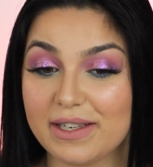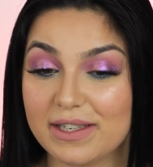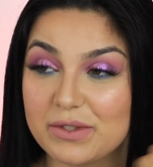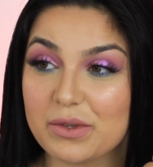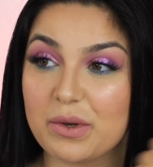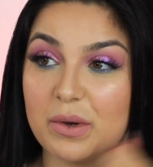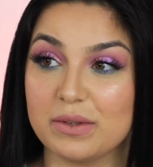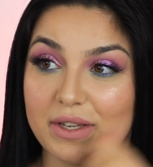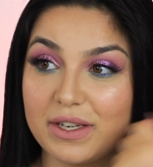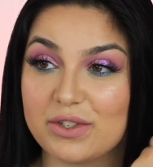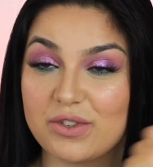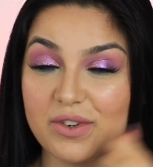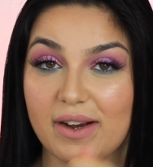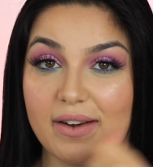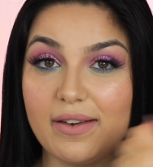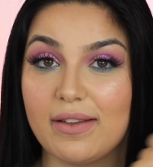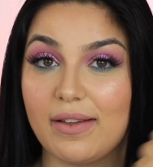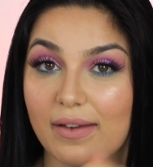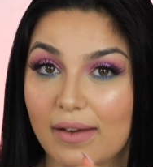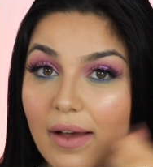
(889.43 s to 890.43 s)
So I was like trying
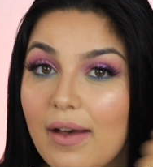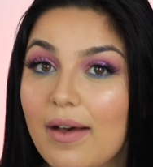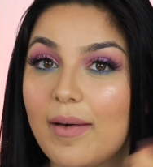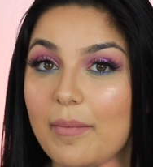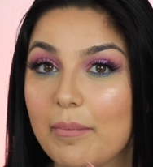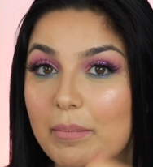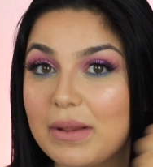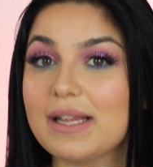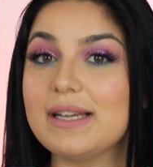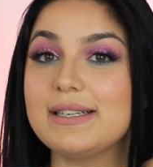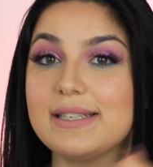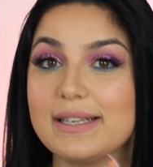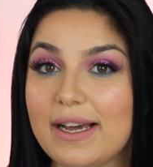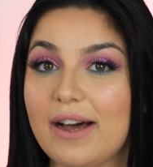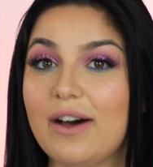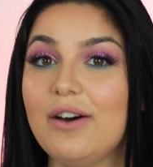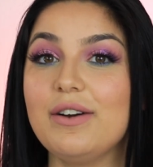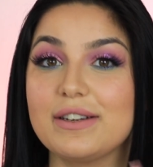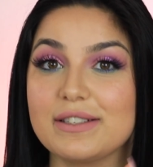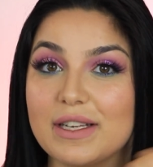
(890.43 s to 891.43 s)
to like blend it
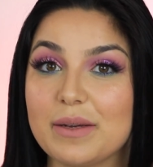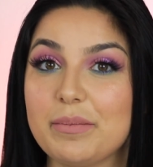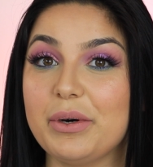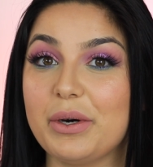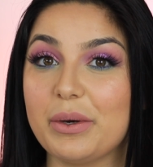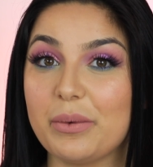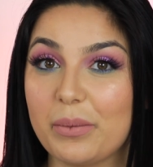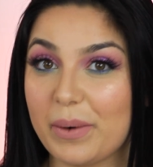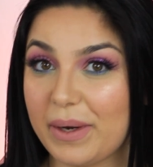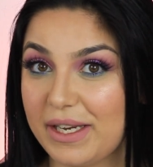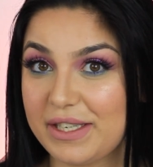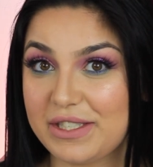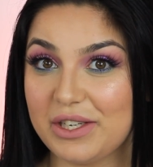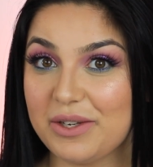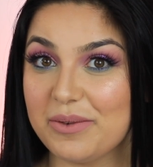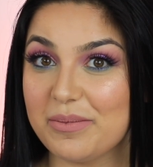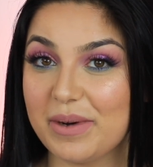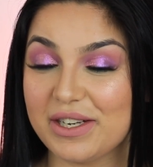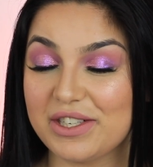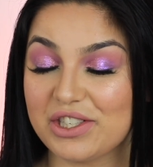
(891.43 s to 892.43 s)
out because I put way too
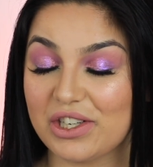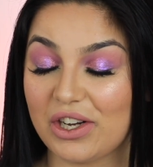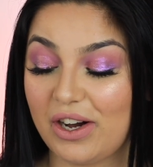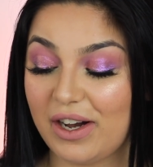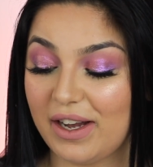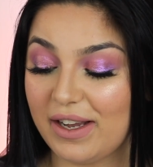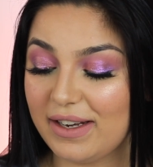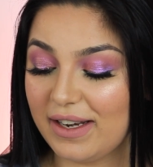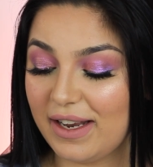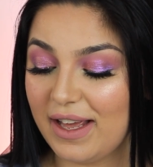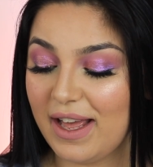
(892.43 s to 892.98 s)
much on.